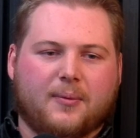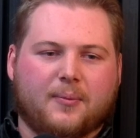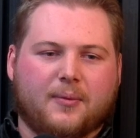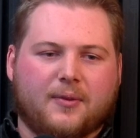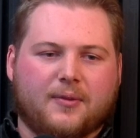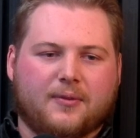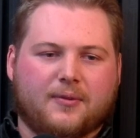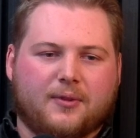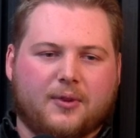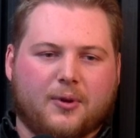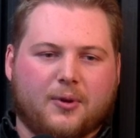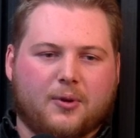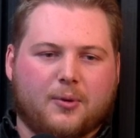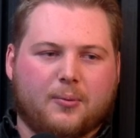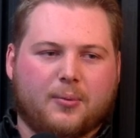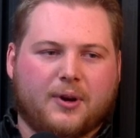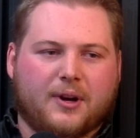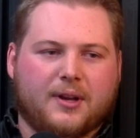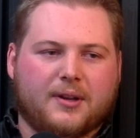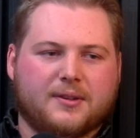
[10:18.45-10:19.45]
with local
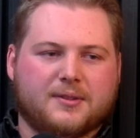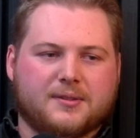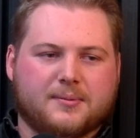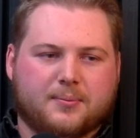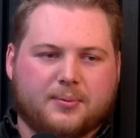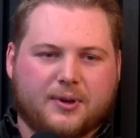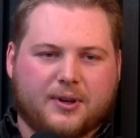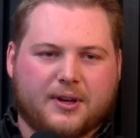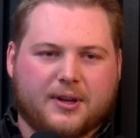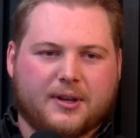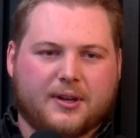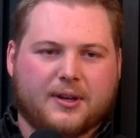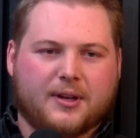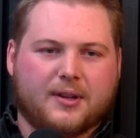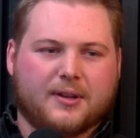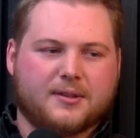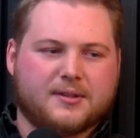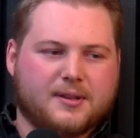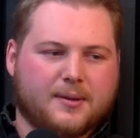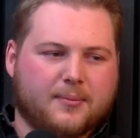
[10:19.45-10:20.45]
brands, bringing
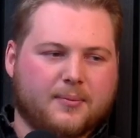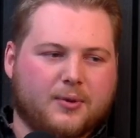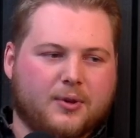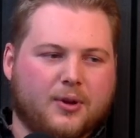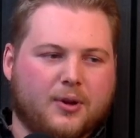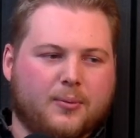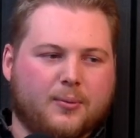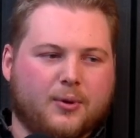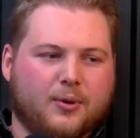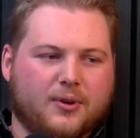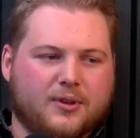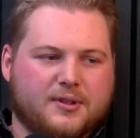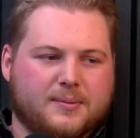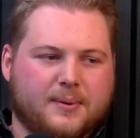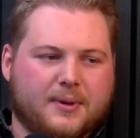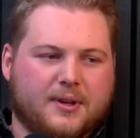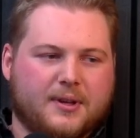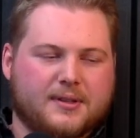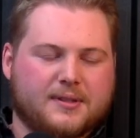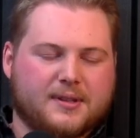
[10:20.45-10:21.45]
in some global
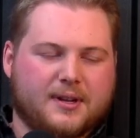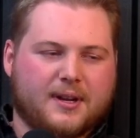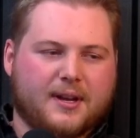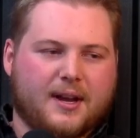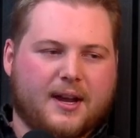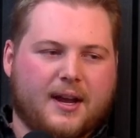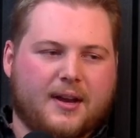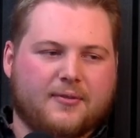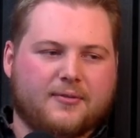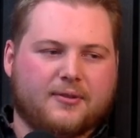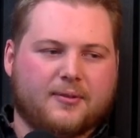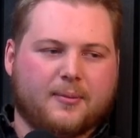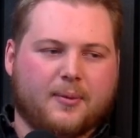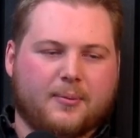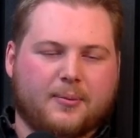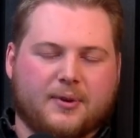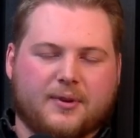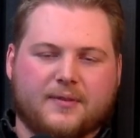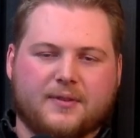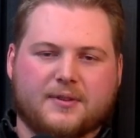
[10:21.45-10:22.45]
experience that I had from a
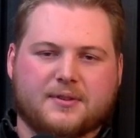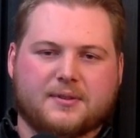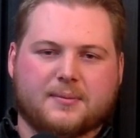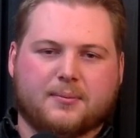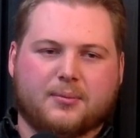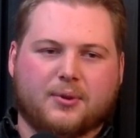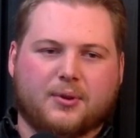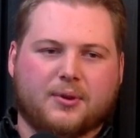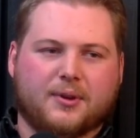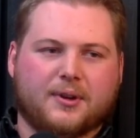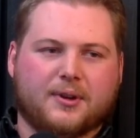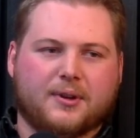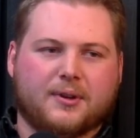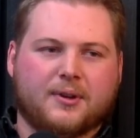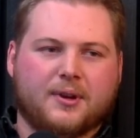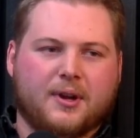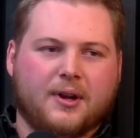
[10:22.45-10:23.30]
previous employer,